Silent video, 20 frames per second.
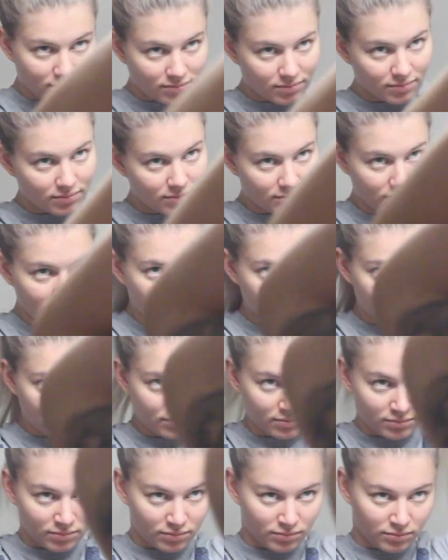
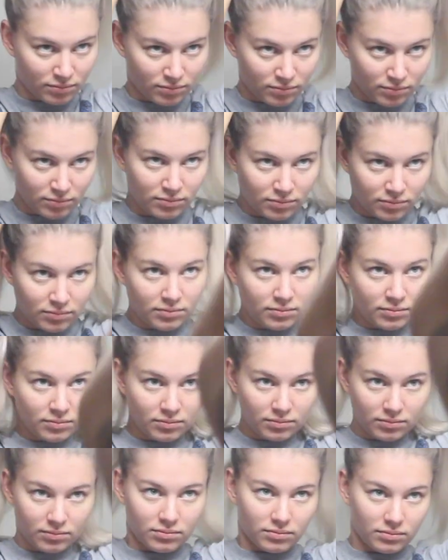
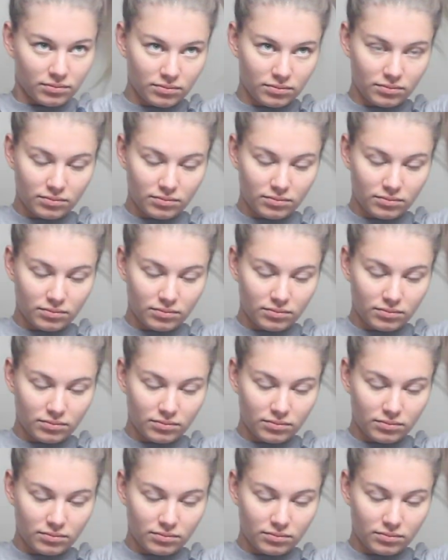(no one is talking)